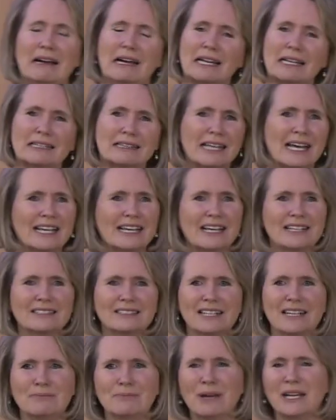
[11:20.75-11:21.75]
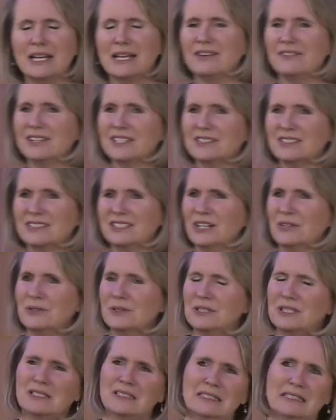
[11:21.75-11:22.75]
I like I said, many of us
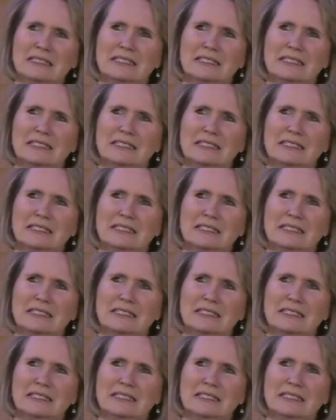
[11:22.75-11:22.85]
don't